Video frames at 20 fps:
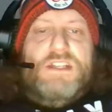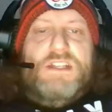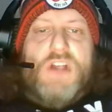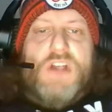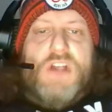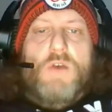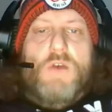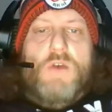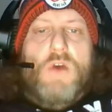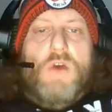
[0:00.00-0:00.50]

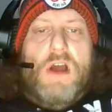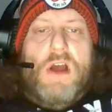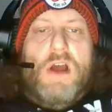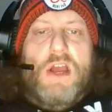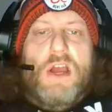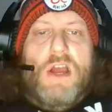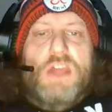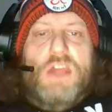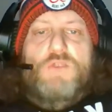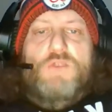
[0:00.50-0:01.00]
So
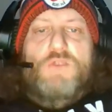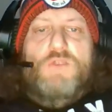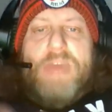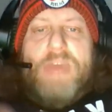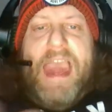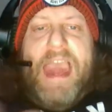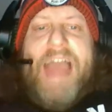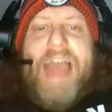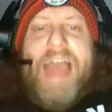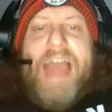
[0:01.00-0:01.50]
you
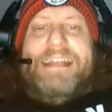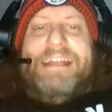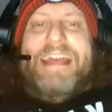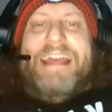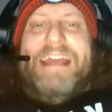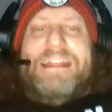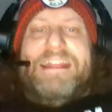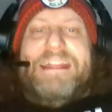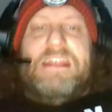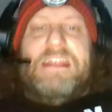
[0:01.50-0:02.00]
can
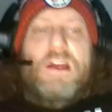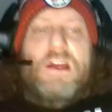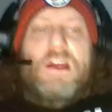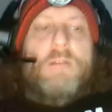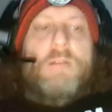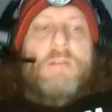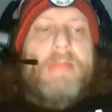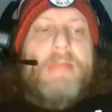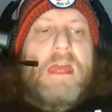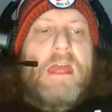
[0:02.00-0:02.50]
get
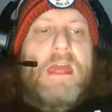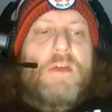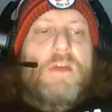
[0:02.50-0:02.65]
there